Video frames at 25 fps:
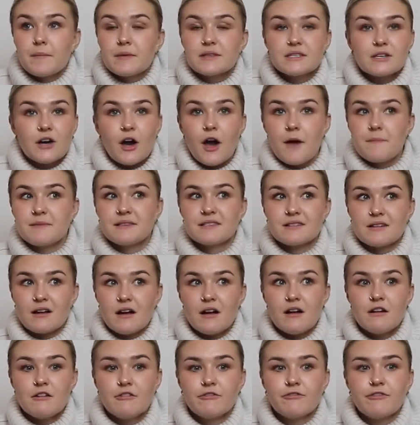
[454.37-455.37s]
type
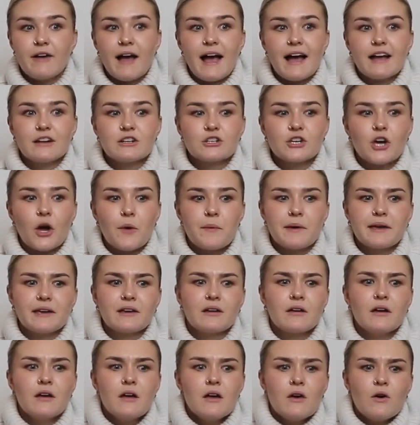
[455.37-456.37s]
stuff and
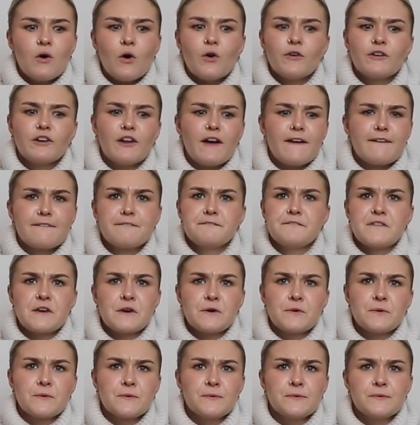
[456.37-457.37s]
going on like
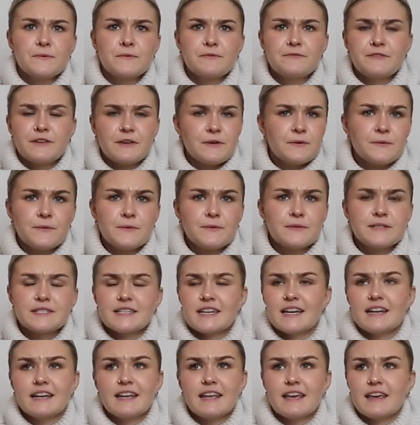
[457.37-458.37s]
fields
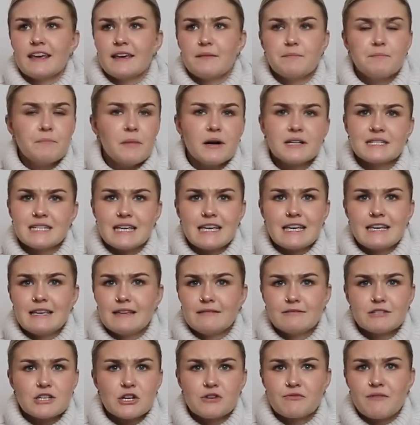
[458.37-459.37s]
and
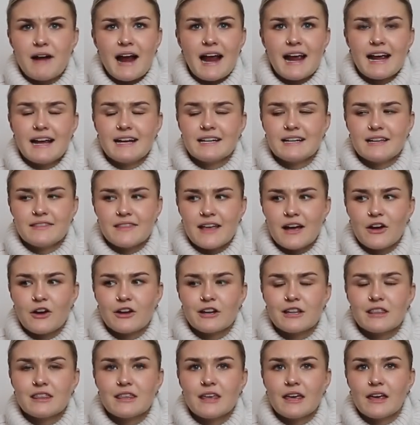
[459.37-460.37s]
muddy terrain and that
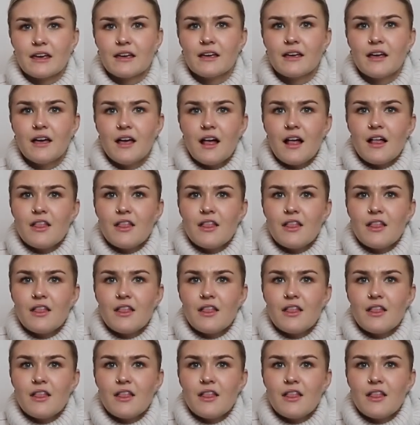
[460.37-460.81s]
kind of thing,